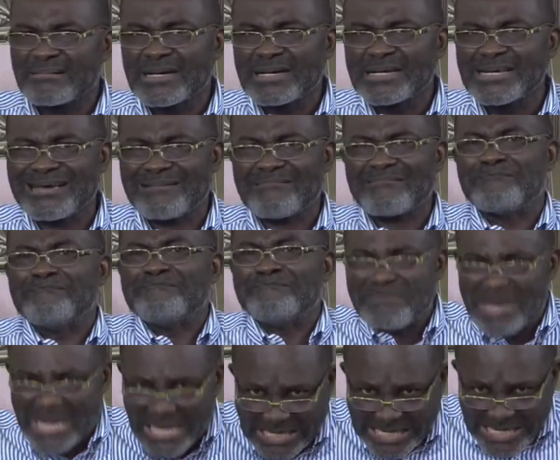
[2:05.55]
Here
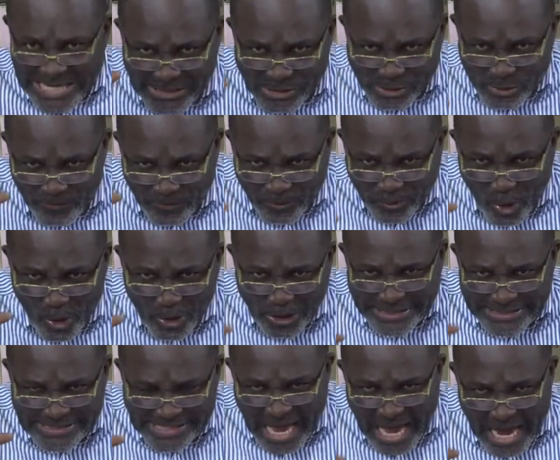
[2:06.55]
millions of
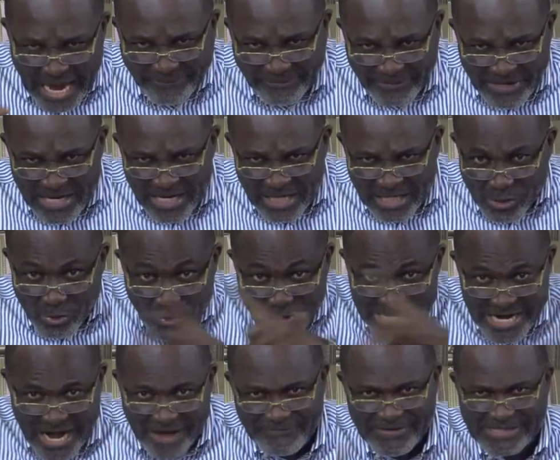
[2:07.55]
dollars I have. He will
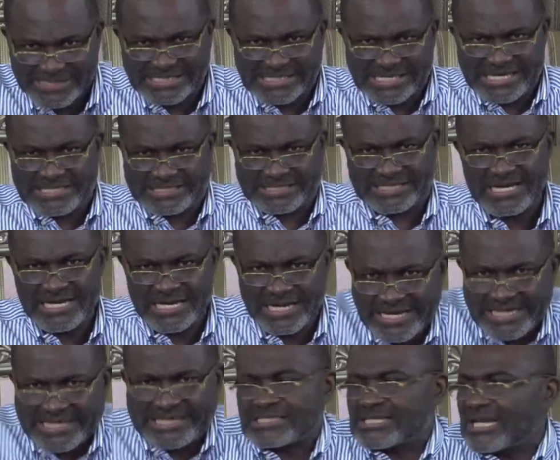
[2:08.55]
never see it in
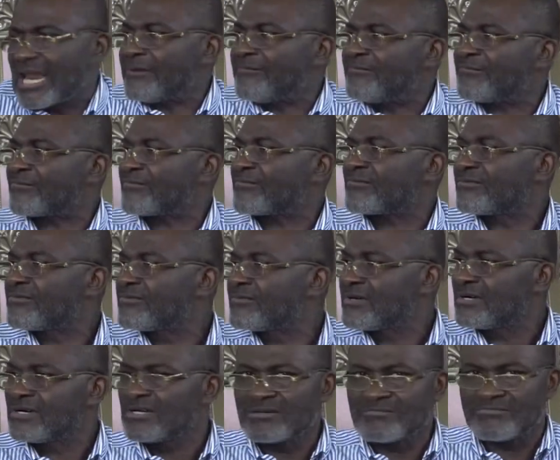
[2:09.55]
his life.
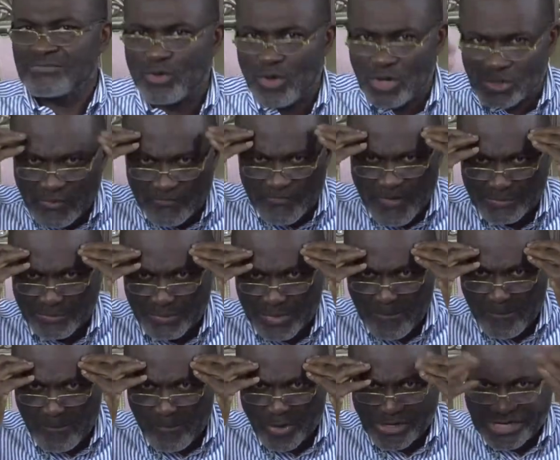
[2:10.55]
Because of our
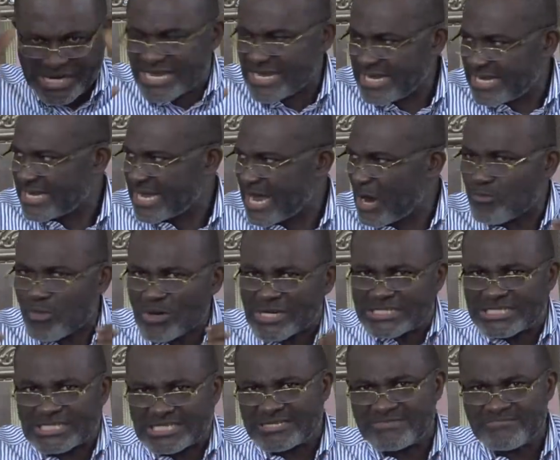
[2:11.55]
dream bonnie, he won't
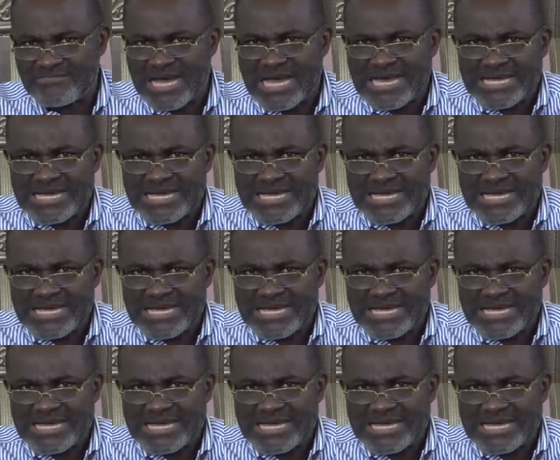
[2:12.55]
eat him.